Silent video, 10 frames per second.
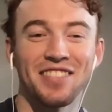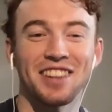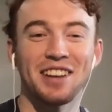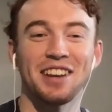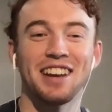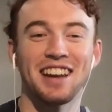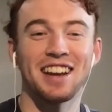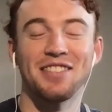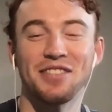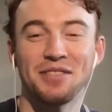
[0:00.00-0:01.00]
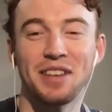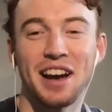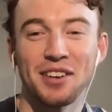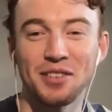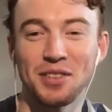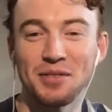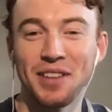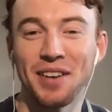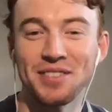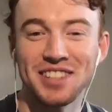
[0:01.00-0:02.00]
The algorithm
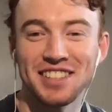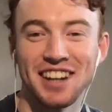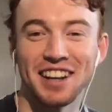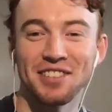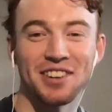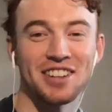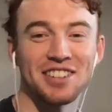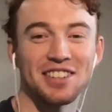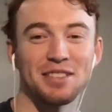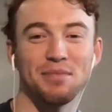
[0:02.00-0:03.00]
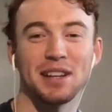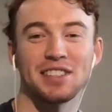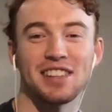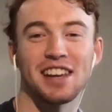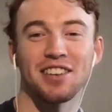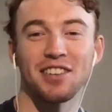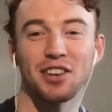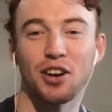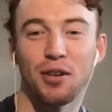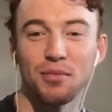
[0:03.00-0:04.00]
loves Danny Rich, biggest kicker in the
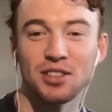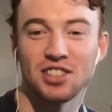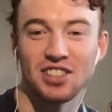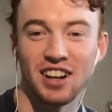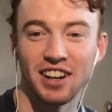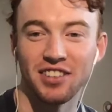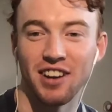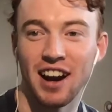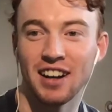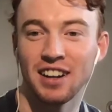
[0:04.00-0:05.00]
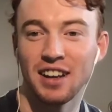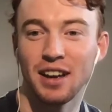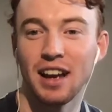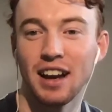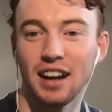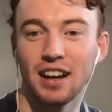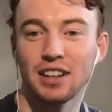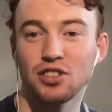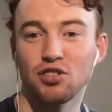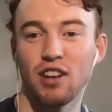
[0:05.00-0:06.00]
comp, which is an underrated
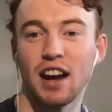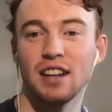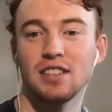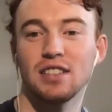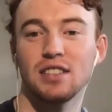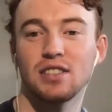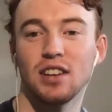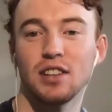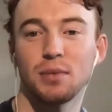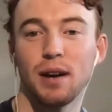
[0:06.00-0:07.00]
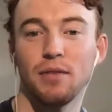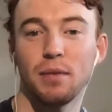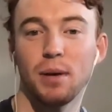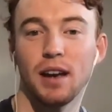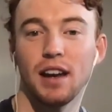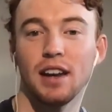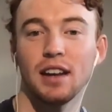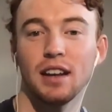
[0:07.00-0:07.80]
trait. So he's my MVP.